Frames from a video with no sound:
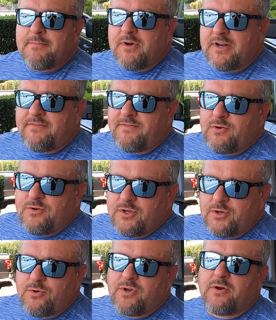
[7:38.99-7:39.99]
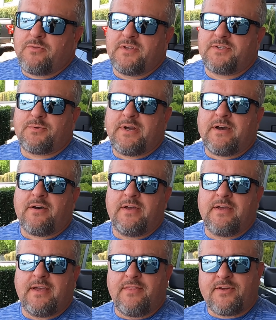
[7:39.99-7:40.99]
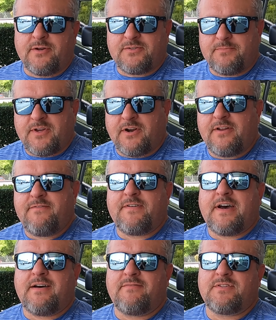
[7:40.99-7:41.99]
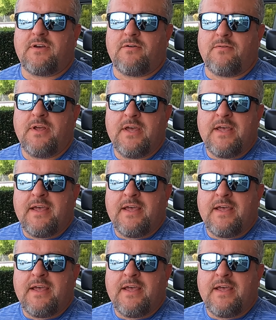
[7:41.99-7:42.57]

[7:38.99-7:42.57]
But if you do go this route and throw some 35s on